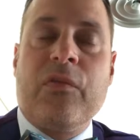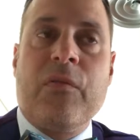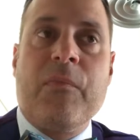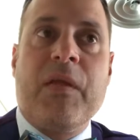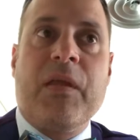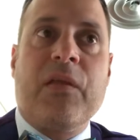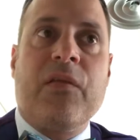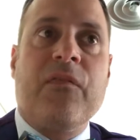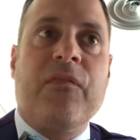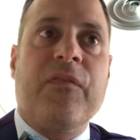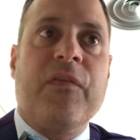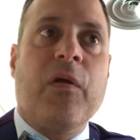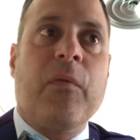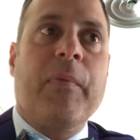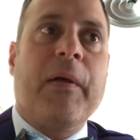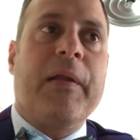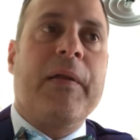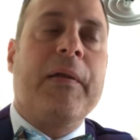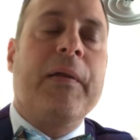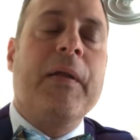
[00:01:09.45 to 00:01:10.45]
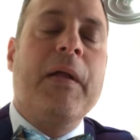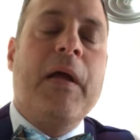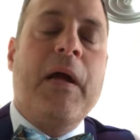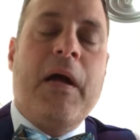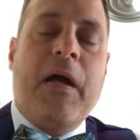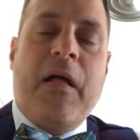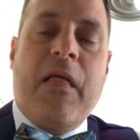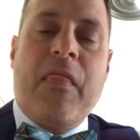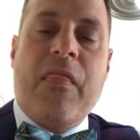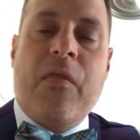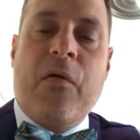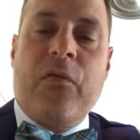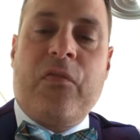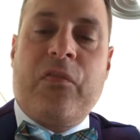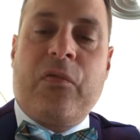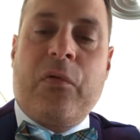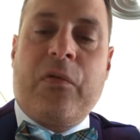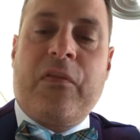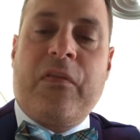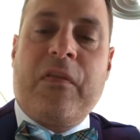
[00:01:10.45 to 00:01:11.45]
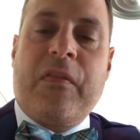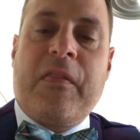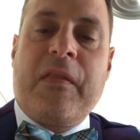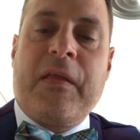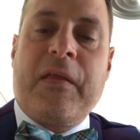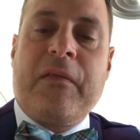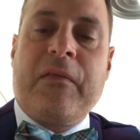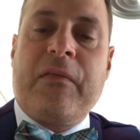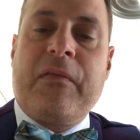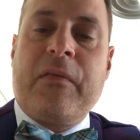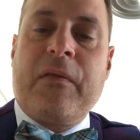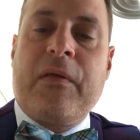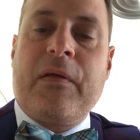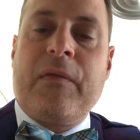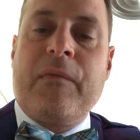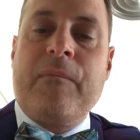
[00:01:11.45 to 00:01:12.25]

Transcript: to make you feel better, those sorts of things.